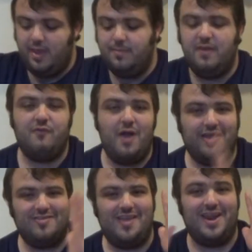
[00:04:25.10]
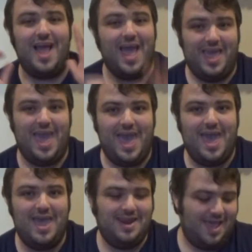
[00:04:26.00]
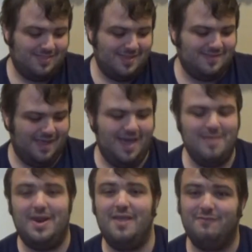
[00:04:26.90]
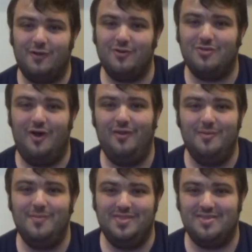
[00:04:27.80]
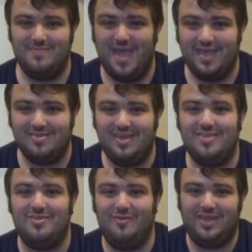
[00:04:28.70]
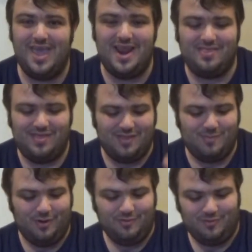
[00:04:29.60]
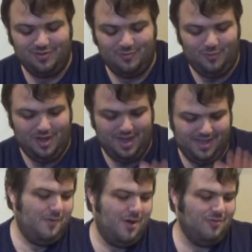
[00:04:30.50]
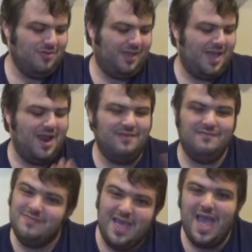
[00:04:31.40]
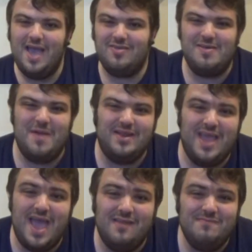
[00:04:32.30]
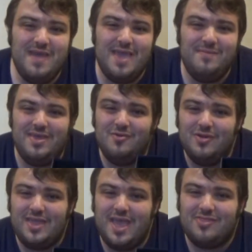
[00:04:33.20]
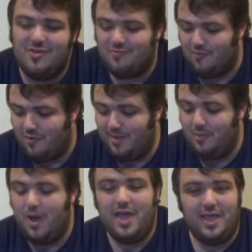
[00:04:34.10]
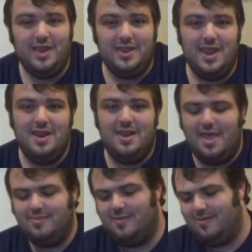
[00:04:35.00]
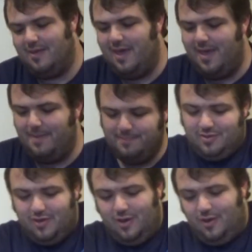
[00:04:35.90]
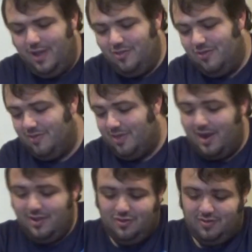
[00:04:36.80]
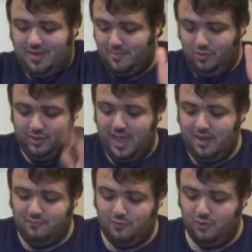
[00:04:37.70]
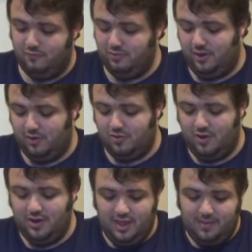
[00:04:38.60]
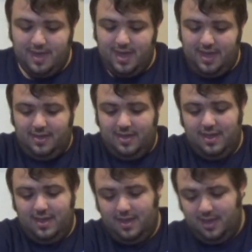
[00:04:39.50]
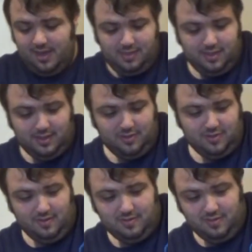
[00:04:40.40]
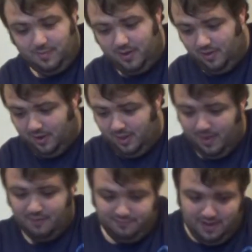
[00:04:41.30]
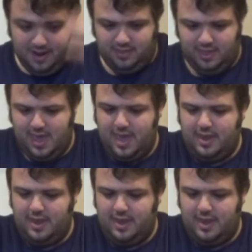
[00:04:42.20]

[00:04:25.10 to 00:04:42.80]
and Meet Frankenstein I had at the time that I first saw them in this magazine, so again, I think that's part of the reason why, when I was like kind of asking my dad if maybe he would get this for me, why he didn't at the time. So I just kind of kept a lookout for it over the years on eBay. And like I said, somebody on eBay finally had